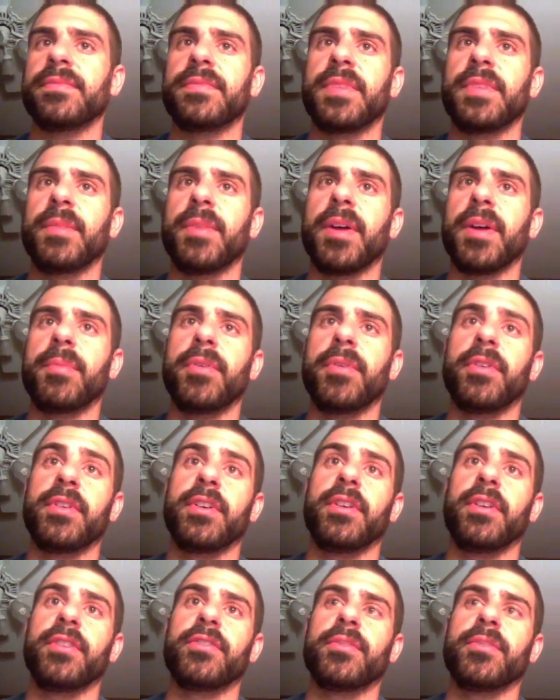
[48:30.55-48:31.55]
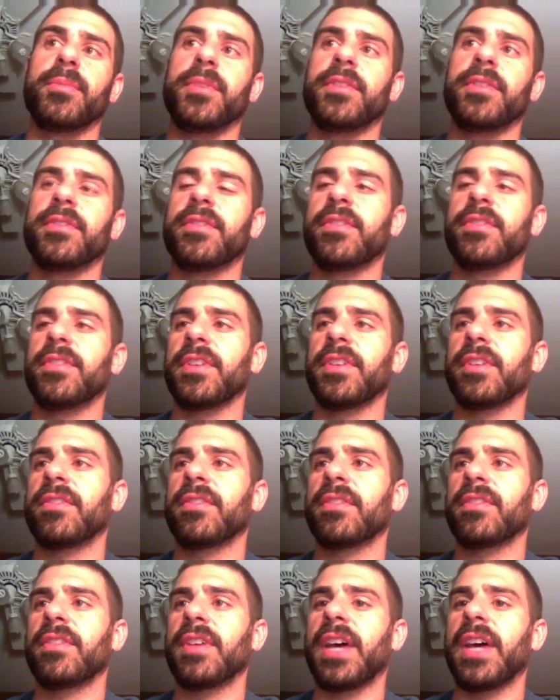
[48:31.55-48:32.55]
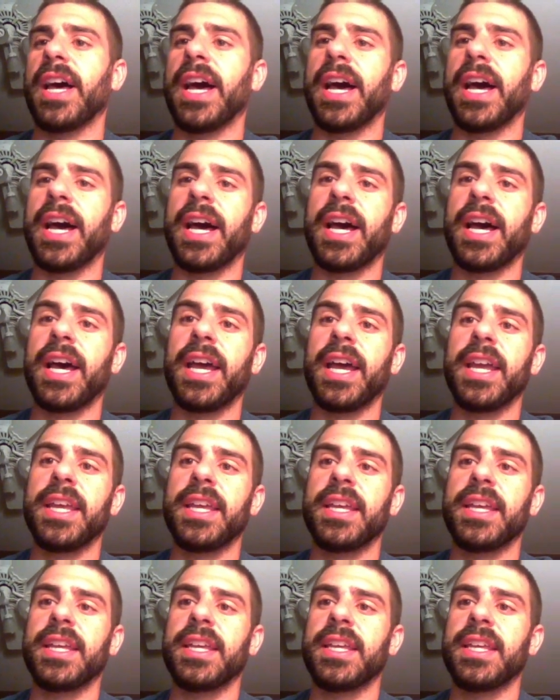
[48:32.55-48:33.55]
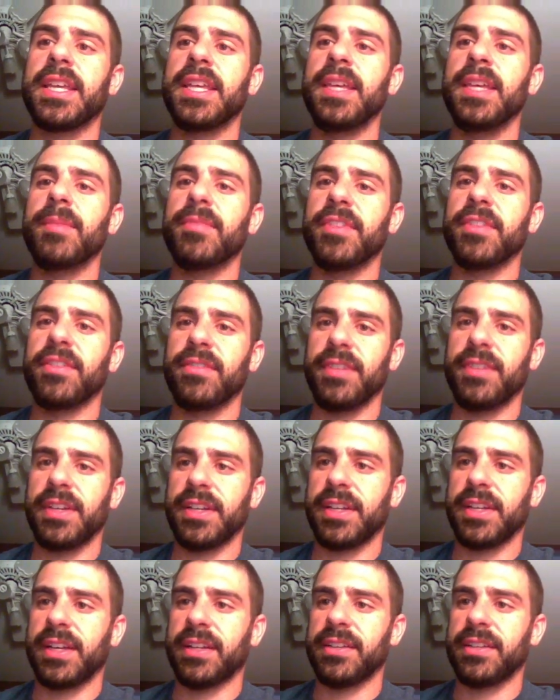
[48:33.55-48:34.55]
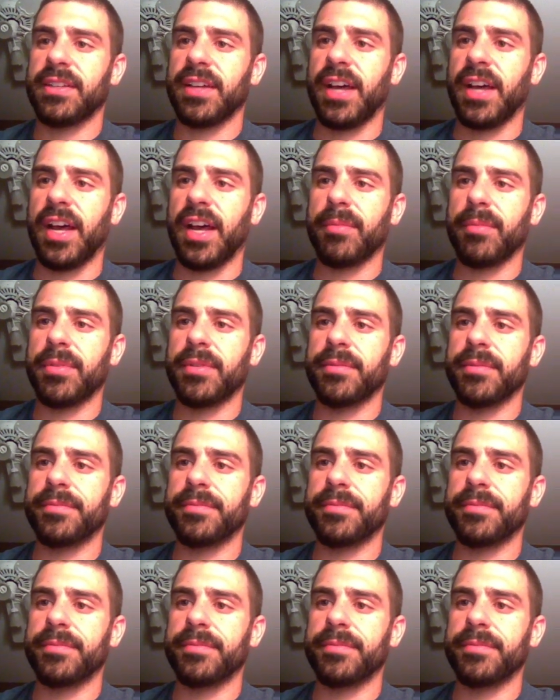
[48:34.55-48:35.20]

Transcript: And my opponent also mulls to 6. I keep this land on top.